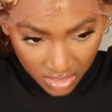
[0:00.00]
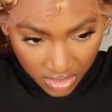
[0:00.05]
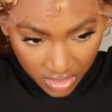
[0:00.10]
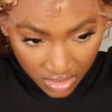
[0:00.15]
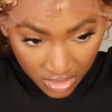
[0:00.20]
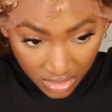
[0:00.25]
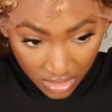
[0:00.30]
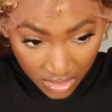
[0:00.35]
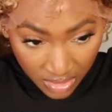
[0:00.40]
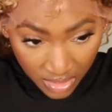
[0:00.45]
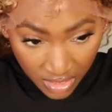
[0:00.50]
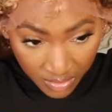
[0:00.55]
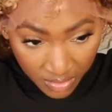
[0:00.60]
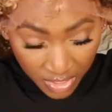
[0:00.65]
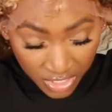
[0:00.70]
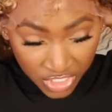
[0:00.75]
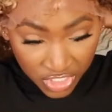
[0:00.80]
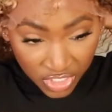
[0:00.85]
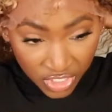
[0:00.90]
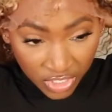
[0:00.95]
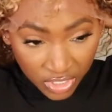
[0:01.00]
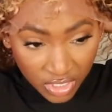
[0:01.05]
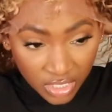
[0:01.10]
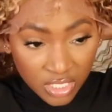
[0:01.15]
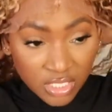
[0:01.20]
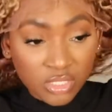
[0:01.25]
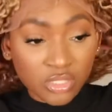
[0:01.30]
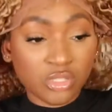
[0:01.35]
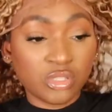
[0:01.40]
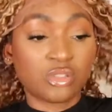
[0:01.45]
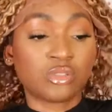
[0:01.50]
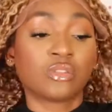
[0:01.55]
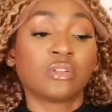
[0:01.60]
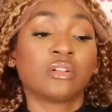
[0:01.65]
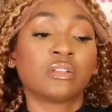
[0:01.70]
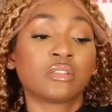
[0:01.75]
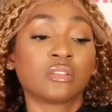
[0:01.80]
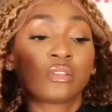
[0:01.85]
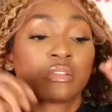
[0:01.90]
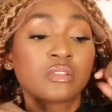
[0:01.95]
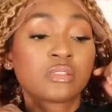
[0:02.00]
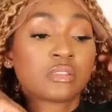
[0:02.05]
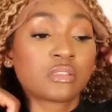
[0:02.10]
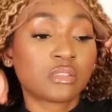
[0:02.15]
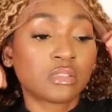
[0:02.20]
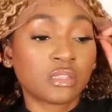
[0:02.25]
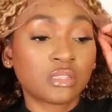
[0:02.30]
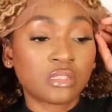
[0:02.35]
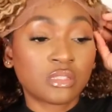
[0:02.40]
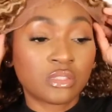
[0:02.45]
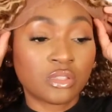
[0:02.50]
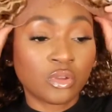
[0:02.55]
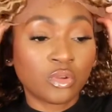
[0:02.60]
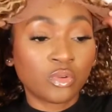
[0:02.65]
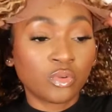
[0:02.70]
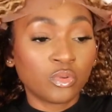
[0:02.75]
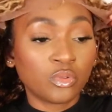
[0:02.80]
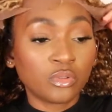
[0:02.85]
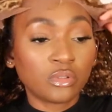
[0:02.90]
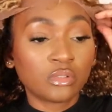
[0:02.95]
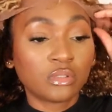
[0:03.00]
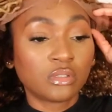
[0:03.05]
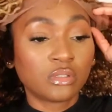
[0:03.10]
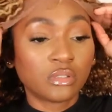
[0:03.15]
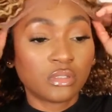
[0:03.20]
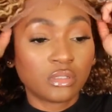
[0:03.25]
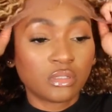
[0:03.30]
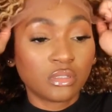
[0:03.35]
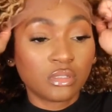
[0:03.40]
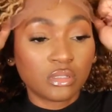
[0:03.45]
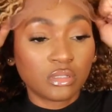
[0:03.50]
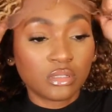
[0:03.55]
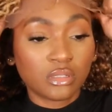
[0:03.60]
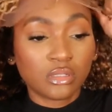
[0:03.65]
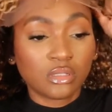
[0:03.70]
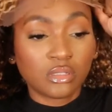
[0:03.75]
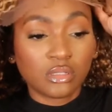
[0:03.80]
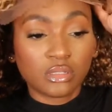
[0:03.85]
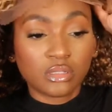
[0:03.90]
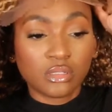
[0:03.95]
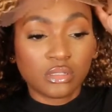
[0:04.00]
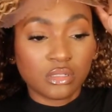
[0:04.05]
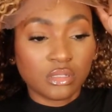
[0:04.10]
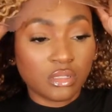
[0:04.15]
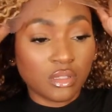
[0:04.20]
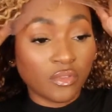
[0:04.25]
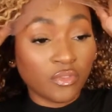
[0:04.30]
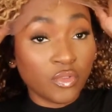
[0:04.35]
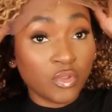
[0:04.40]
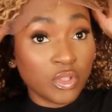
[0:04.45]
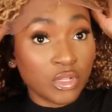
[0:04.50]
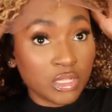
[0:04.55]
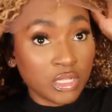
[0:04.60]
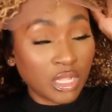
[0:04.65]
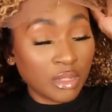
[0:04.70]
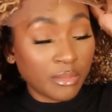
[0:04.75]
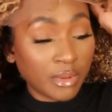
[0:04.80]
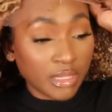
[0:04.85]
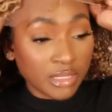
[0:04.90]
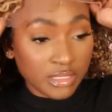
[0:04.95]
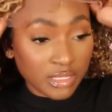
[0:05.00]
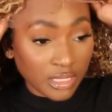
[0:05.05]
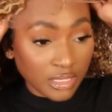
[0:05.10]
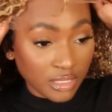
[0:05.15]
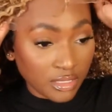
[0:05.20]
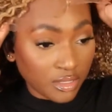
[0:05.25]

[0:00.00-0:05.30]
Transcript: And I am actually gonna install this. That's the goal, if you can tell by the title